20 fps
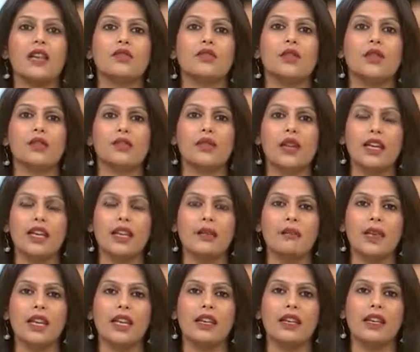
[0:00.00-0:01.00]
is already
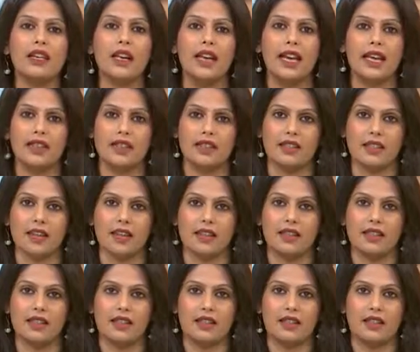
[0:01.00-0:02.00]
making a head
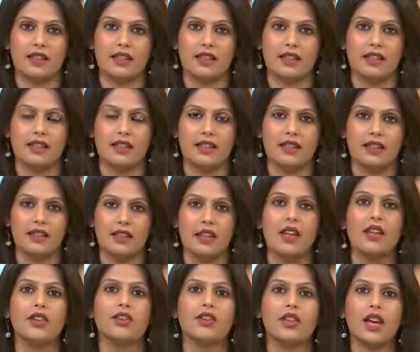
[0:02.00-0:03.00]
start.
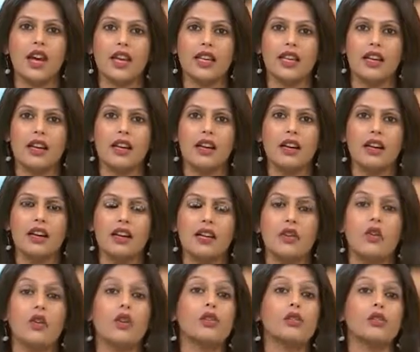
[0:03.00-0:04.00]
China
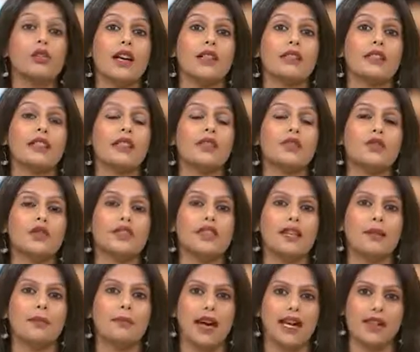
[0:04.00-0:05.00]
also has an
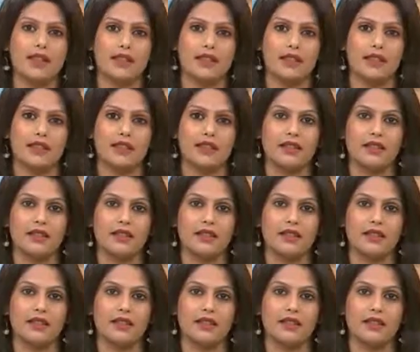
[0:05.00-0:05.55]
interesting pattern.